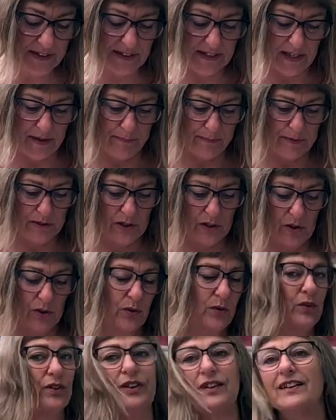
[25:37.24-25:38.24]

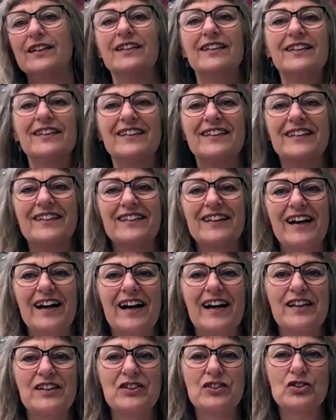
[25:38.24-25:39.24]
episode
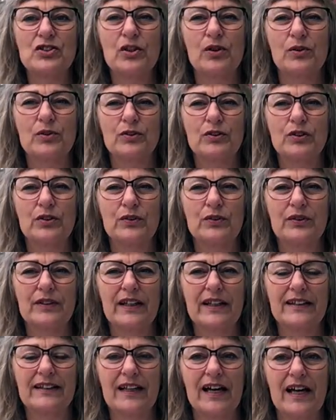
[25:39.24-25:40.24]
I showed you
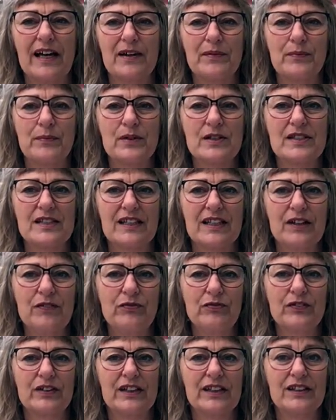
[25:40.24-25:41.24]
that I was
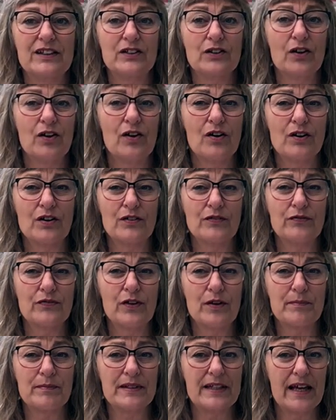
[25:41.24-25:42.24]
gifted yarn
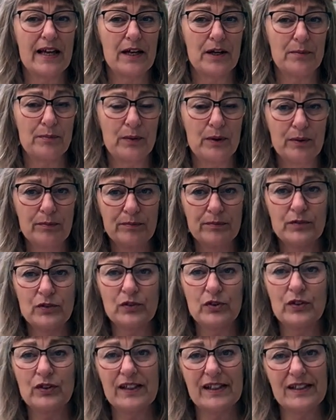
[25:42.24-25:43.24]
from Ciasbod
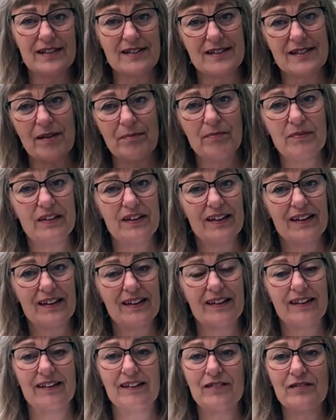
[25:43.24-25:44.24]
to knit
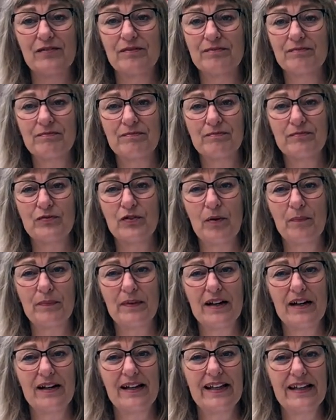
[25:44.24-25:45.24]
something from
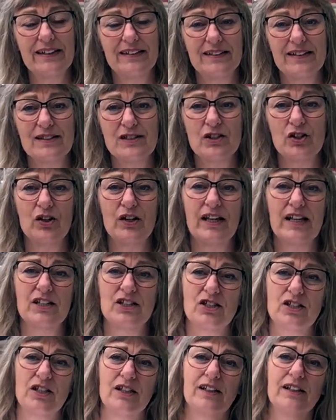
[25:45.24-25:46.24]
their latest
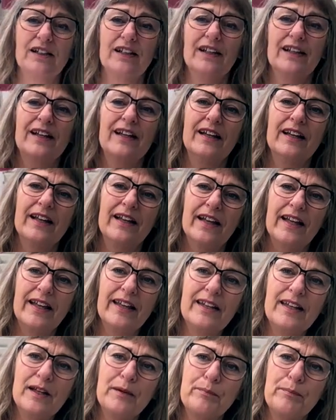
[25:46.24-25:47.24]
collection.
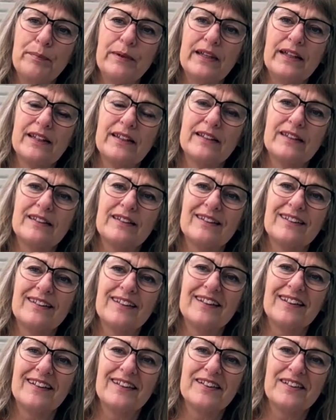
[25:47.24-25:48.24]
And I picked
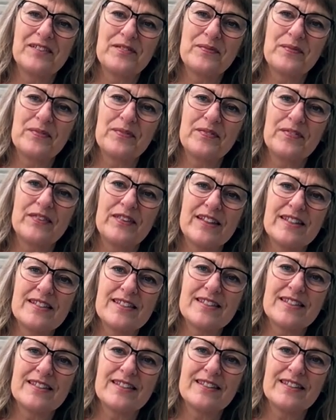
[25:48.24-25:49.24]

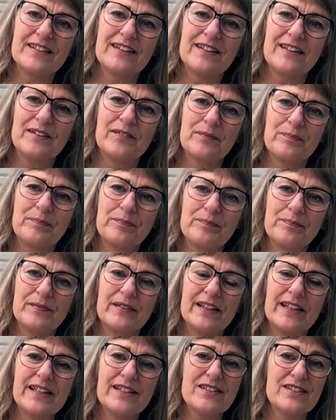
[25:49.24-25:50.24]
this,
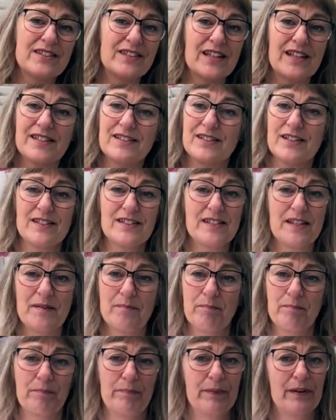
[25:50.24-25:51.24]
it's just a
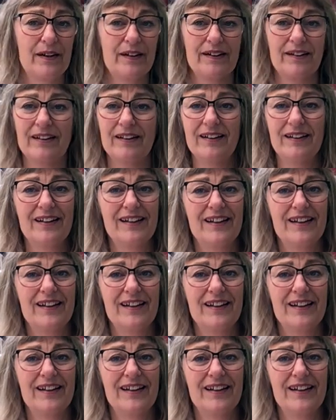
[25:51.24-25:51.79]
simple